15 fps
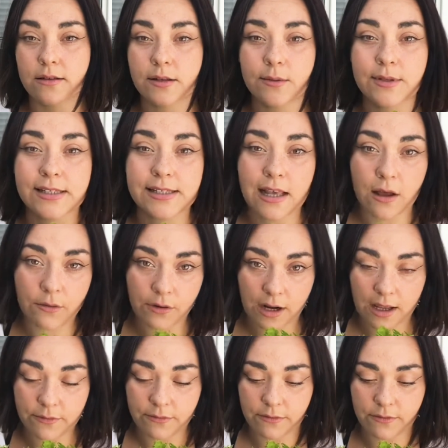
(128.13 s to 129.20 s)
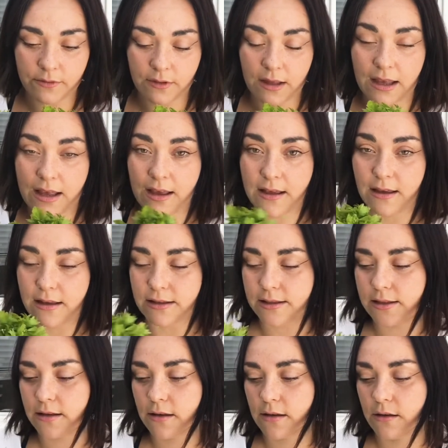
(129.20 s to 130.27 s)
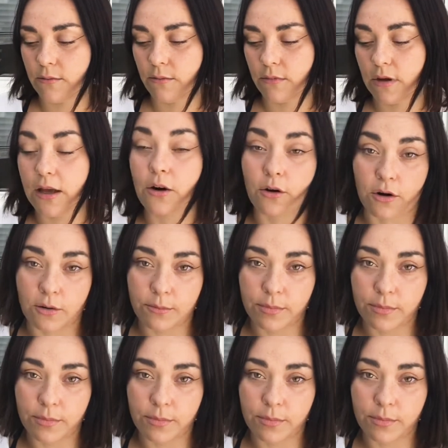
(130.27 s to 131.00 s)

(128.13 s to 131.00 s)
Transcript: celery is an herb,